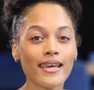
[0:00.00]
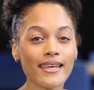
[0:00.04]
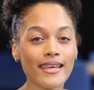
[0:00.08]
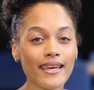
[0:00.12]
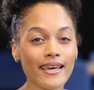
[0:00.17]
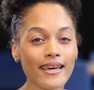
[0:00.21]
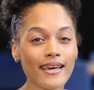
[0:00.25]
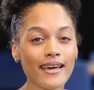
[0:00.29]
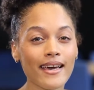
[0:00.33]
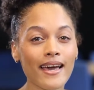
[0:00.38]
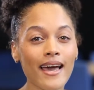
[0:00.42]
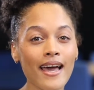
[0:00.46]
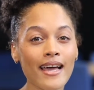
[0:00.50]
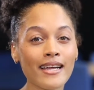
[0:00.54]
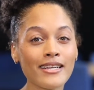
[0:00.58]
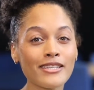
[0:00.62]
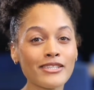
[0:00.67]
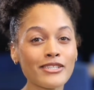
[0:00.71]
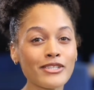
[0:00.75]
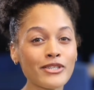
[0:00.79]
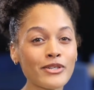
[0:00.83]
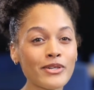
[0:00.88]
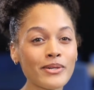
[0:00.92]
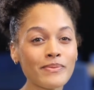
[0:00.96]
here at
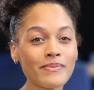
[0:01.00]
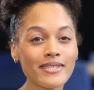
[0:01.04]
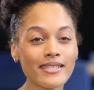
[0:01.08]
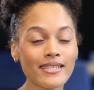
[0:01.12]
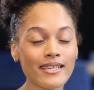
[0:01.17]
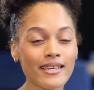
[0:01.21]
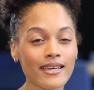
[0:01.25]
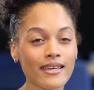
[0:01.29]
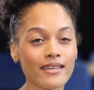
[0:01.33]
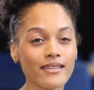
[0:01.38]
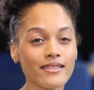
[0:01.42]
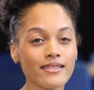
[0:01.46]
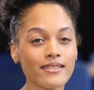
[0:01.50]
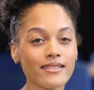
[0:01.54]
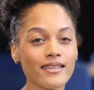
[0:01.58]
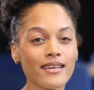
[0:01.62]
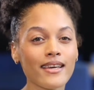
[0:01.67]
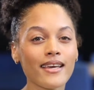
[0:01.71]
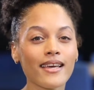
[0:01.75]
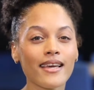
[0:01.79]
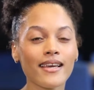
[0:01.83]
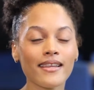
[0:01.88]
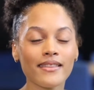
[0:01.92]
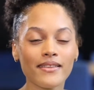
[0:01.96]
UMCS
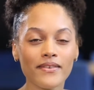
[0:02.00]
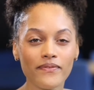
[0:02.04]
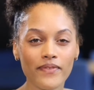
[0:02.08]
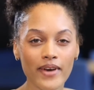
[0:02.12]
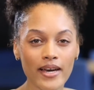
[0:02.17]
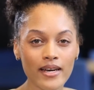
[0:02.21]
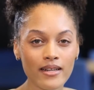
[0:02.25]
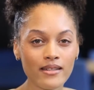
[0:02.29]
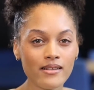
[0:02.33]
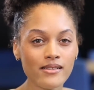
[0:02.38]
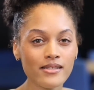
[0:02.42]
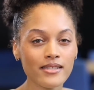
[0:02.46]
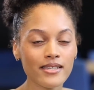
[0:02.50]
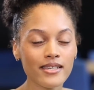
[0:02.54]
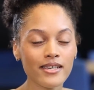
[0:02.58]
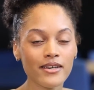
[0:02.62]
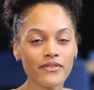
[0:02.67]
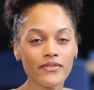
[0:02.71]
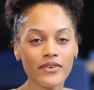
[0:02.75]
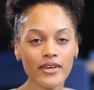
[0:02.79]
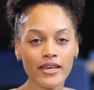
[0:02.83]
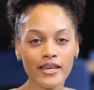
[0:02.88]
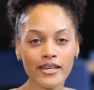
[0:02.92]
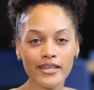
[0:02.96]
in the Faculty
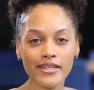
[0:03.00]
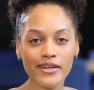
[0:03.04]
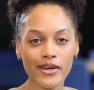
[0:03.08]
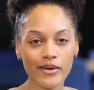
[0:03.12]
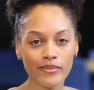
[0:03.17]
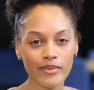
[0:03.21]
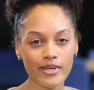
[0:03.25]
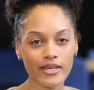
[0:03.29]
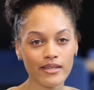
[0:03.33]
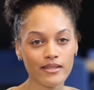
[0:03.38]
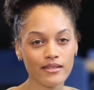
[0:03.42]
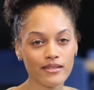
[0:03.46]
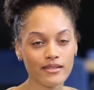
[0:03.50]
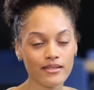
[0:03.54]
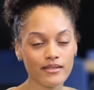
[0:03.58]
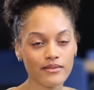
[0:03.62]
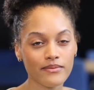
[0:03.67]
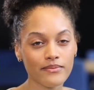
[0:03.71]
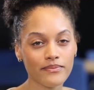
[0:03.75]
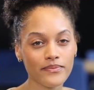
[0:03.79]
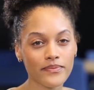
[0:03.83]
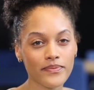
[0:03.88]
of Economics.